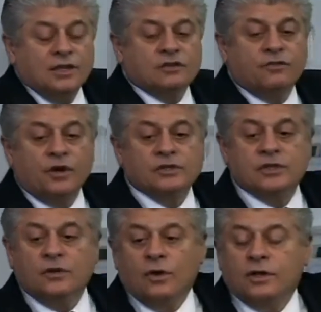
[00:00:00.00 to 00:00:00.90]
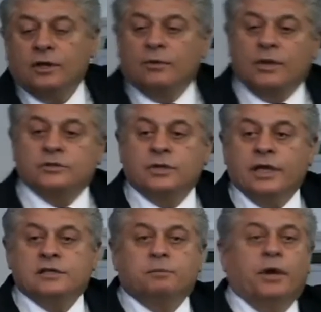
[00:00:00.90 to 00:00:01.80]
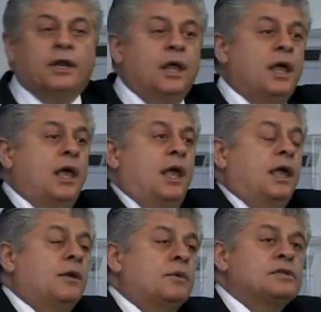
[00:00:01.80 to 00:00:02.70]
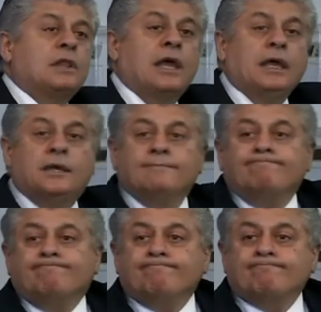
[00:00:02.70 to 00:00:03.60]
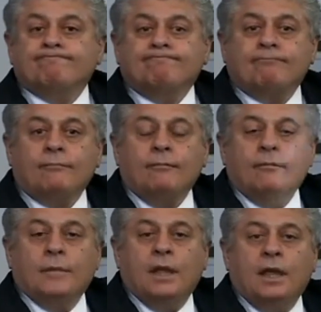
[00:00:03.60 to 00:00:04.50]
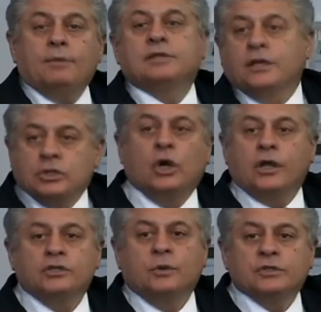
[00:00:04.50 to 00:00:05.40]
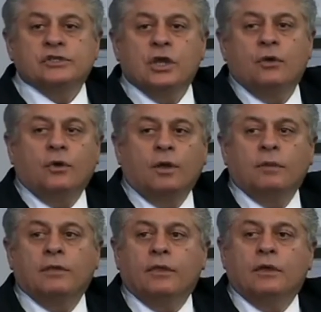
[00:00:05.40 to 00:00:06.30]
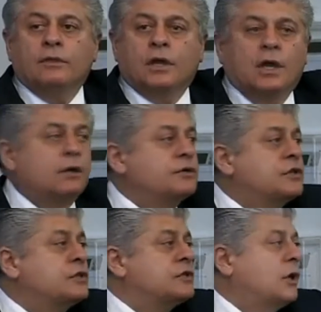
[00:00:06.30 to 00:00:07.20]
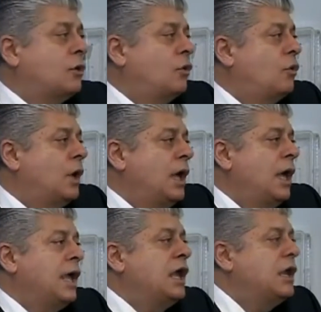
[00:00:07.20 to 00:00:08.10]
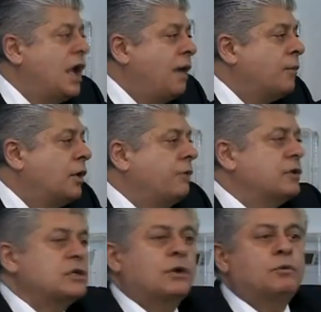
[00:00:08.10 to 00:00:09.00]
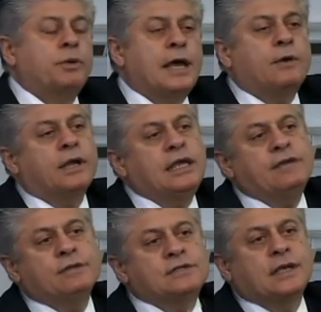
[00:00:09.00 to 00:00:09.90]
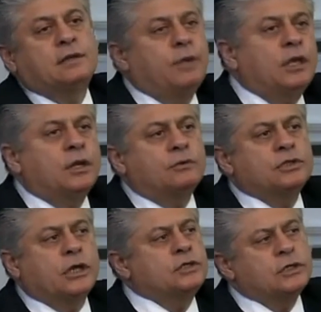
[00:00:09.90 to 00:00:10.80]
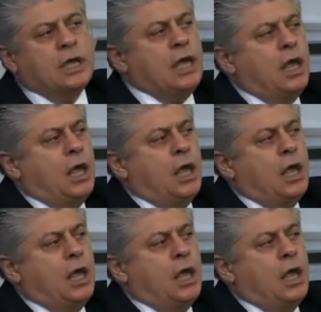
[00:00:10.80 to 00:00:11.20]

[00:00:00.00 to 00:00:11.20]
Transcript: in his first inaugural address, but it was like it was like talking to a stone. I mean, the, the Congress is so enamored of its own power. He even said to me, You know, Judge,